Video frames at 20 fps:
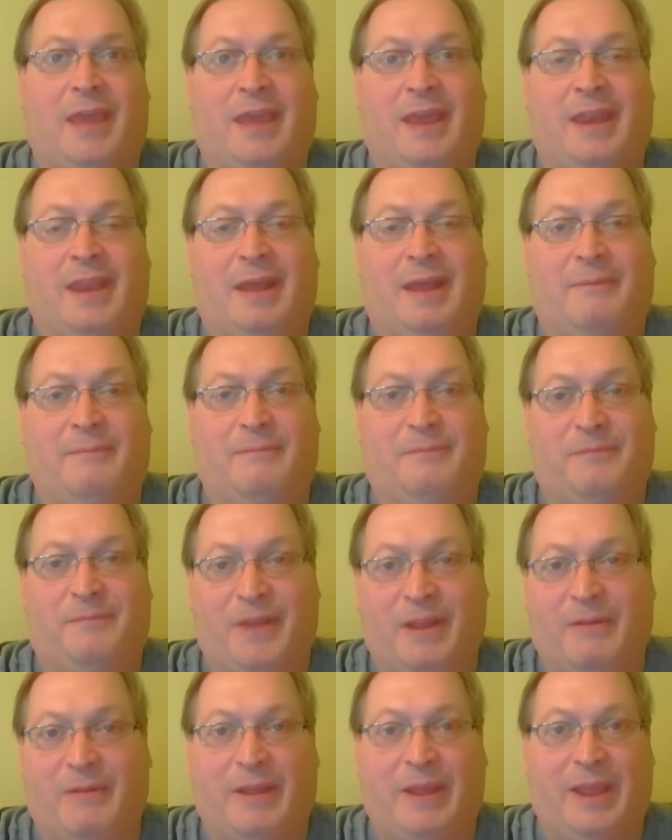And I'm
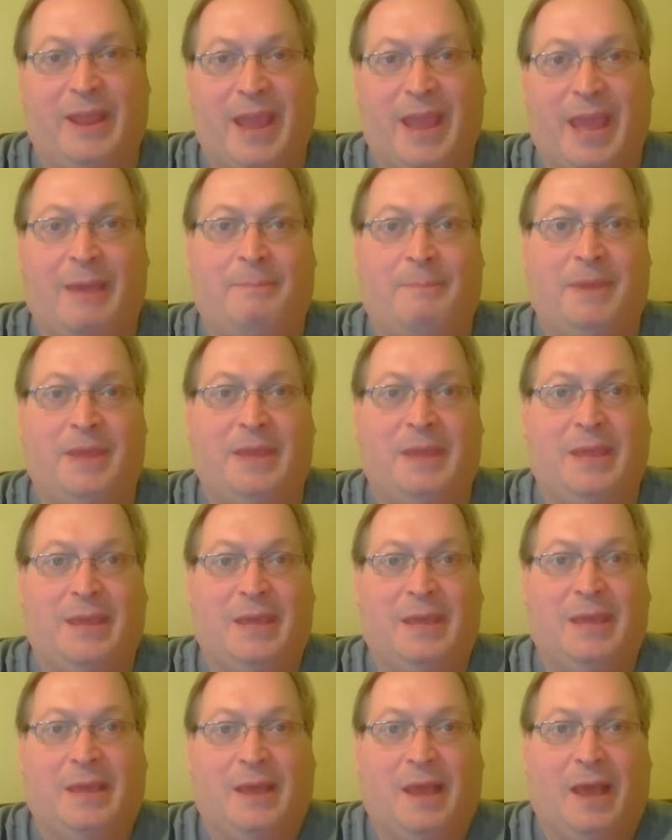very happy
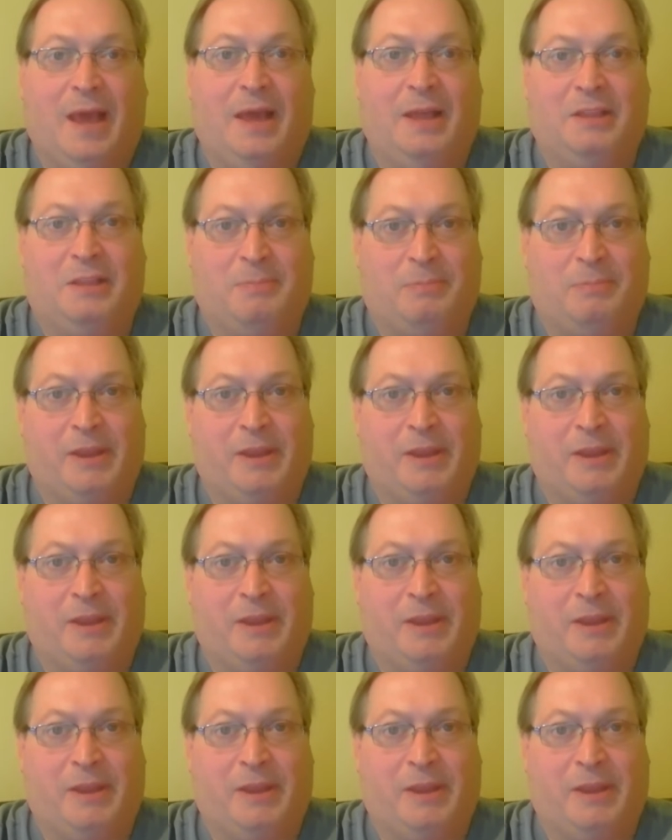to